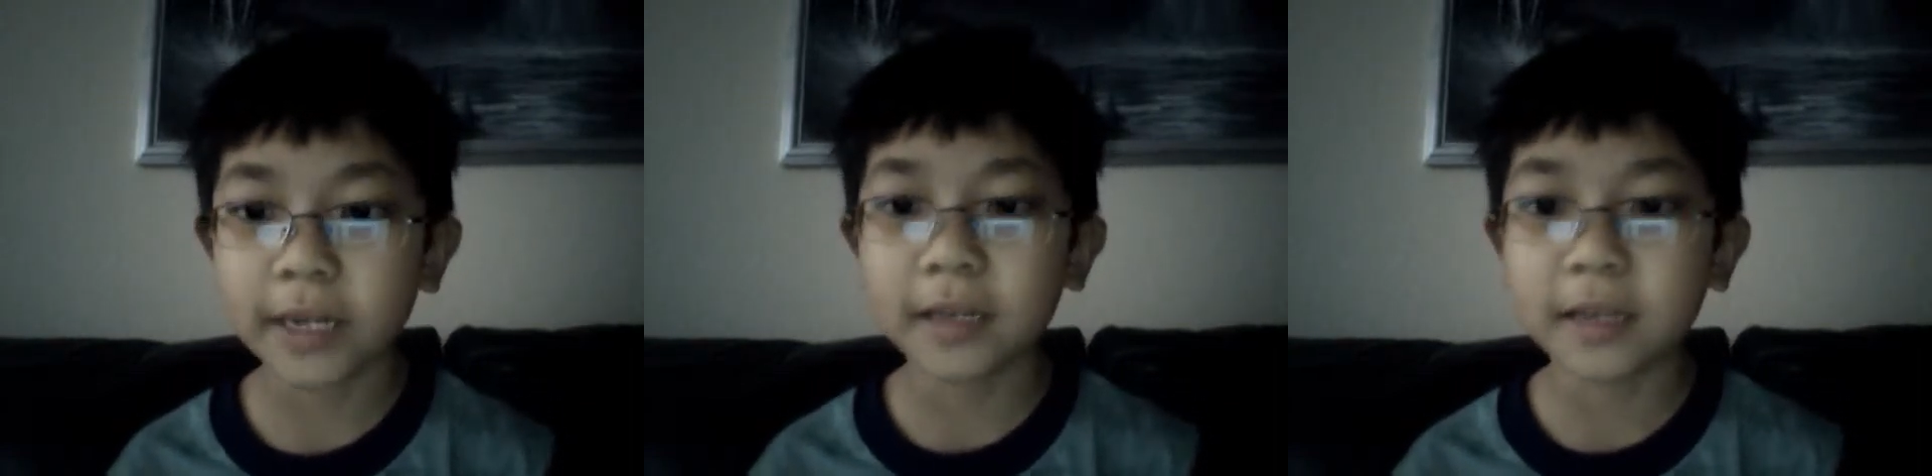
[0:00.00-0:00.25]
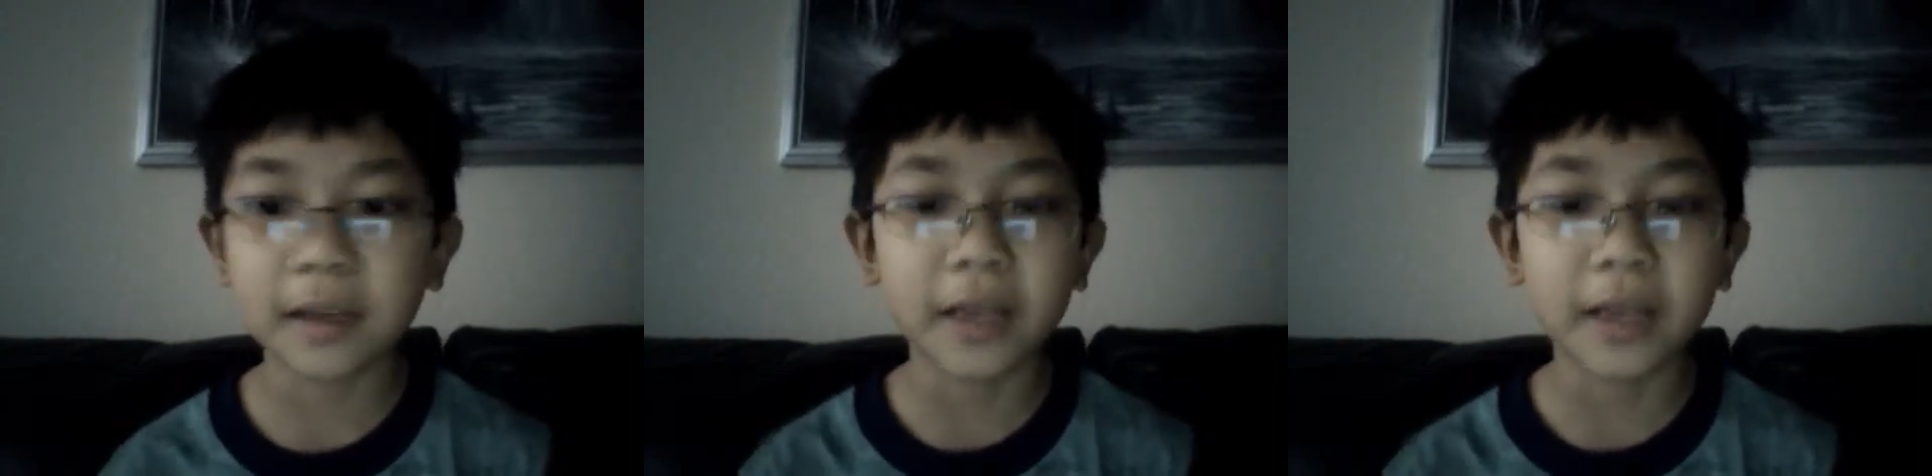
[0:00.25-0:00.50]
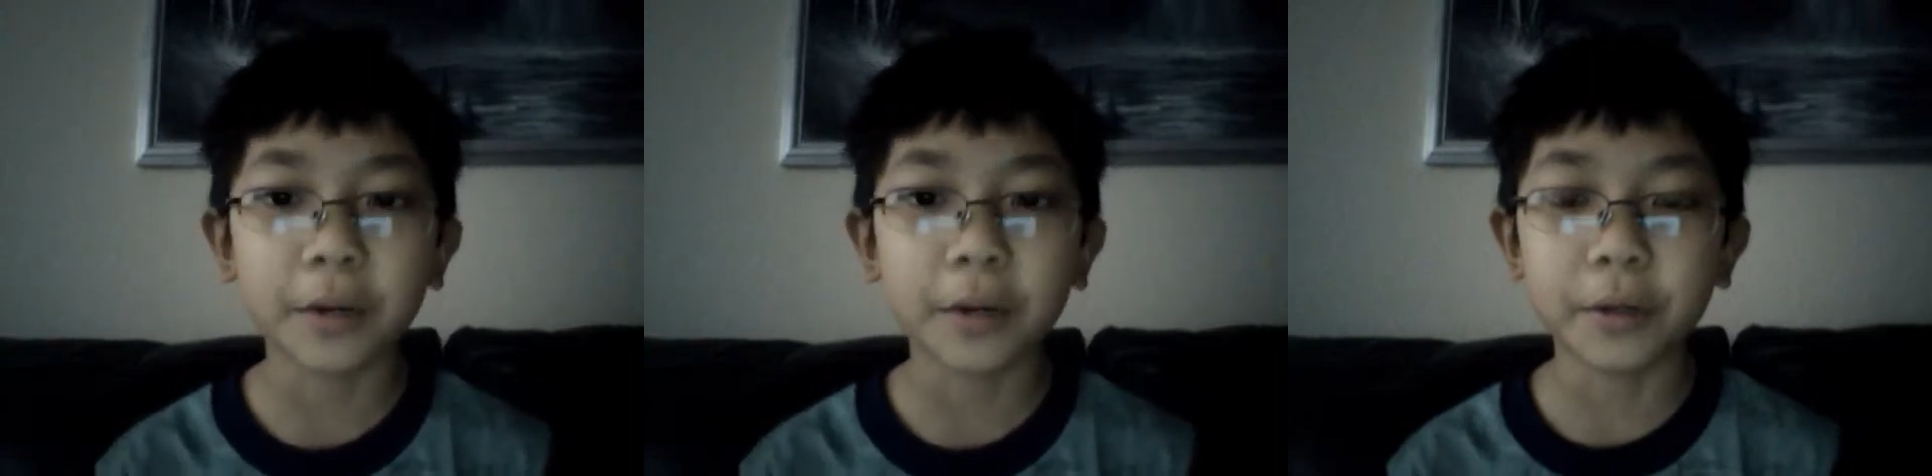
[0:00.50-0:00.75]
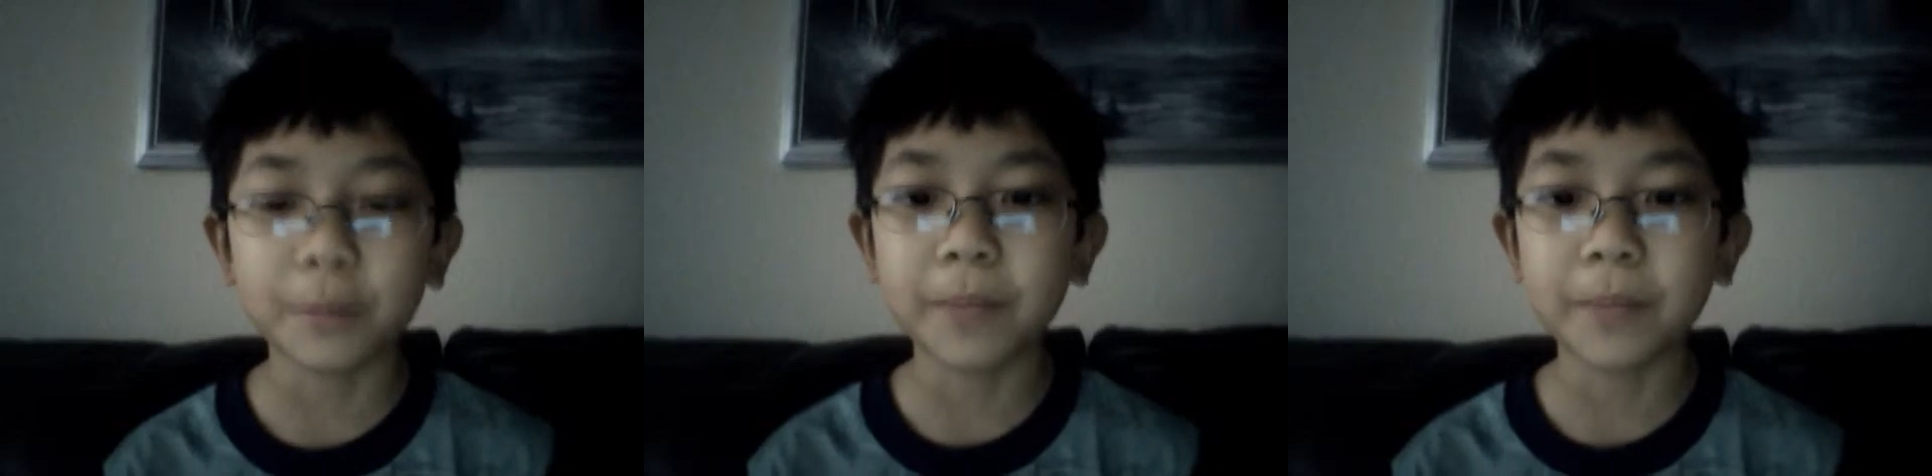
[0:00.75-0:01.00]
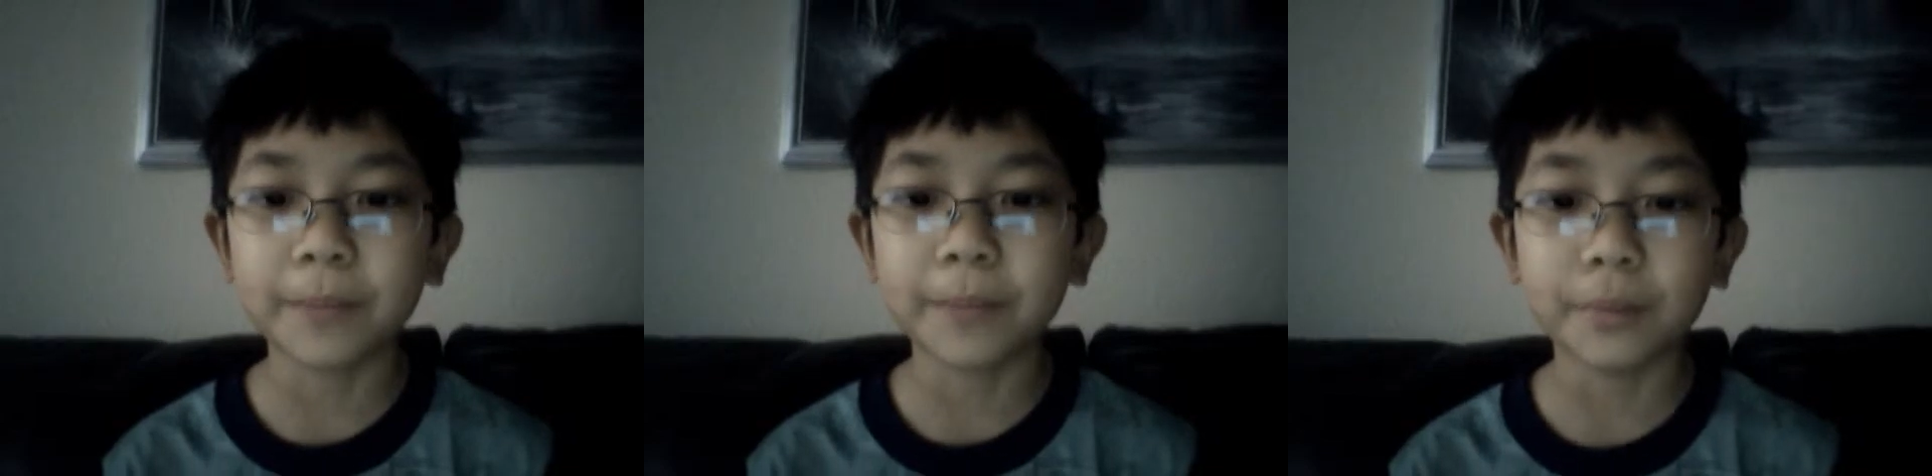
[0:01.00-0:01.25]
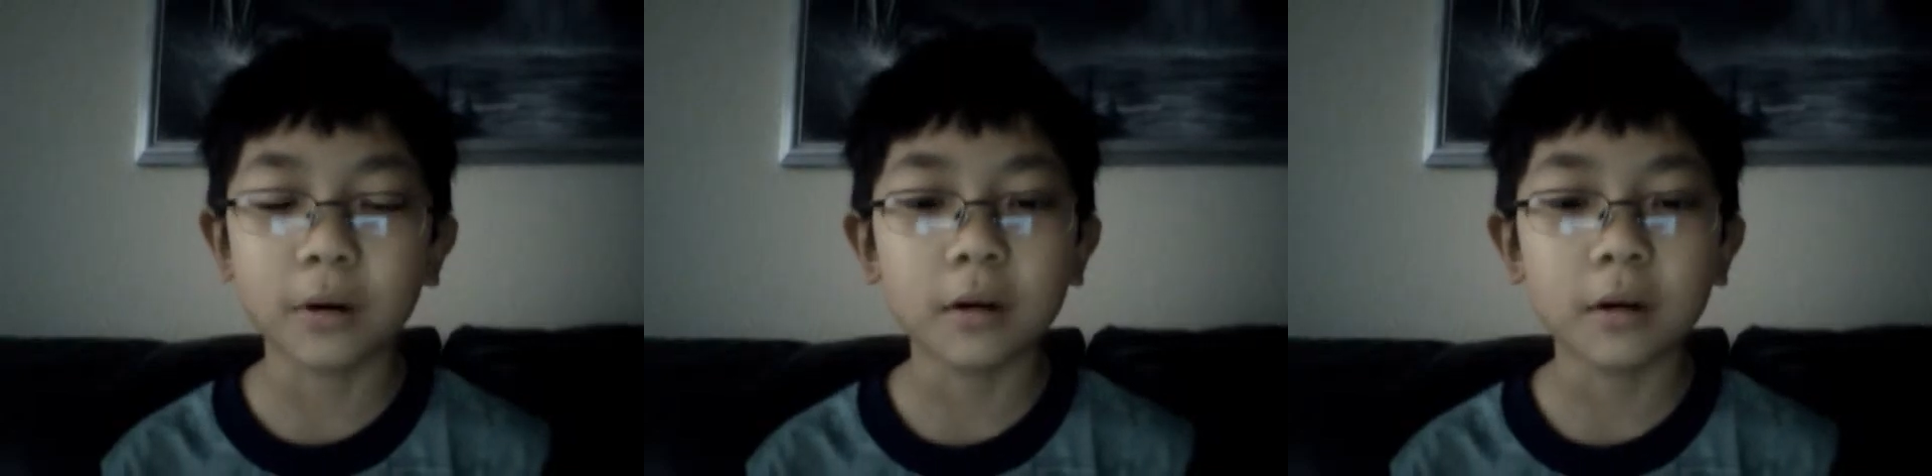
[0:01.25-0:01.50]
I get angry when
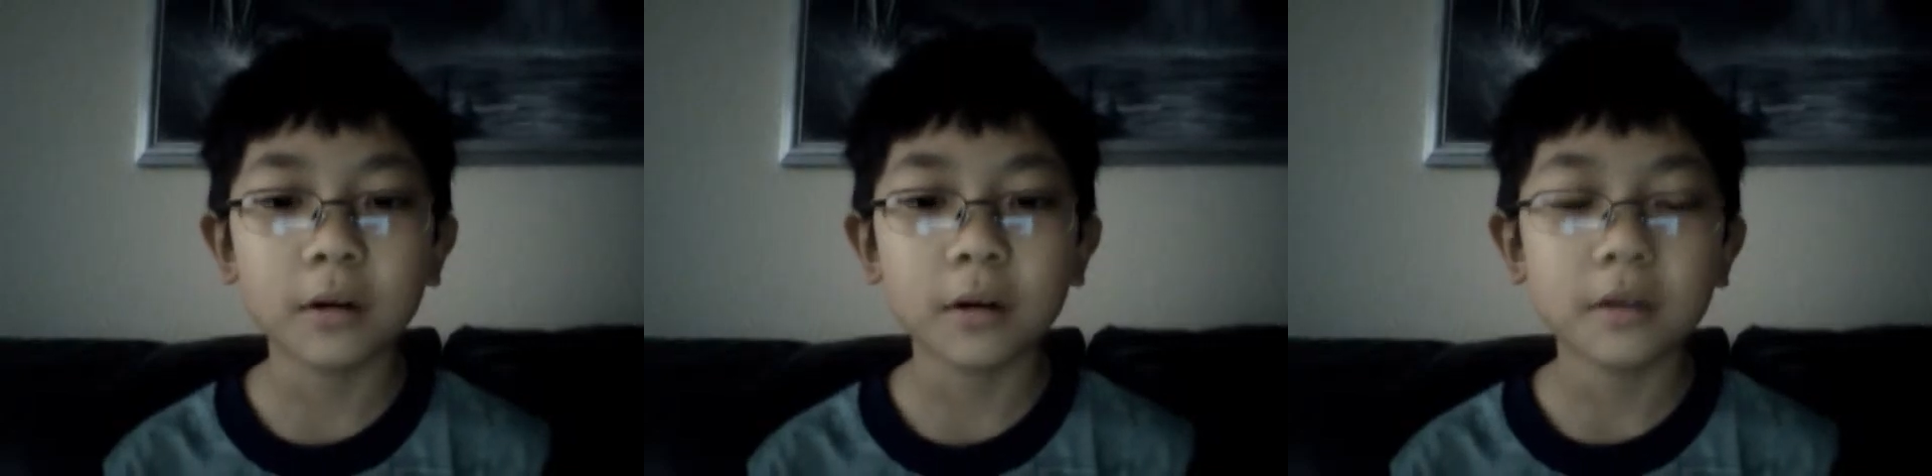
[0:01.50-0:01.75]
people